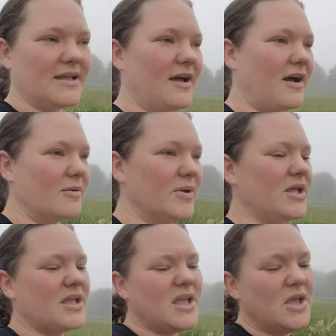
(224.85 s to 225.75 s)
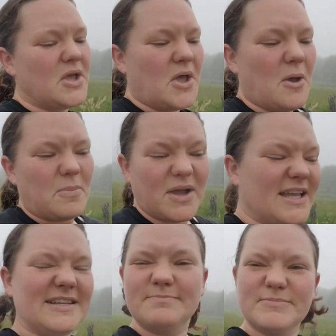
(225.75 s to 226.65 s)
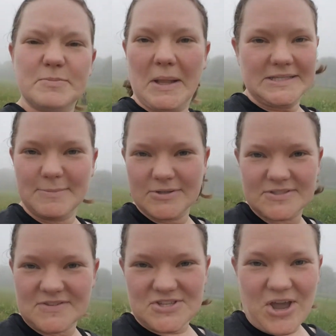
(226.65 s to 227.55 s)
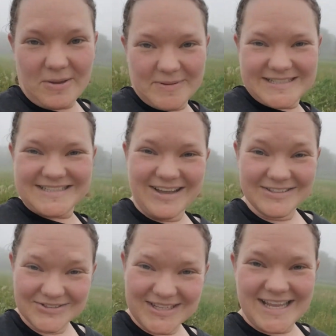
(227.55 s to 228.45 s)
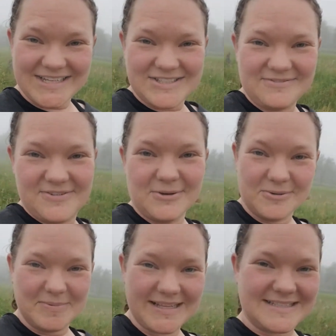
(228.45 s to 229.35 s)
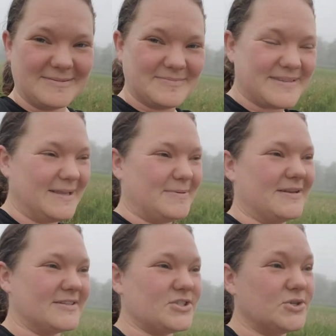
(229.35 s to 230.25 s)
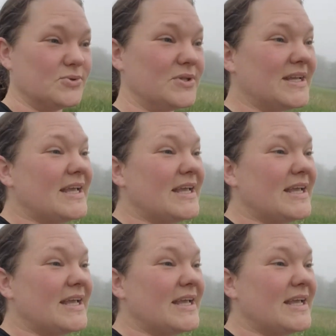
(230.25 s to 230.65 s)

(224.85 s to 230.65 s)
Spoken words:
But he spends most of the time inside on the kitchen floor, bless him, keeping nice and cool,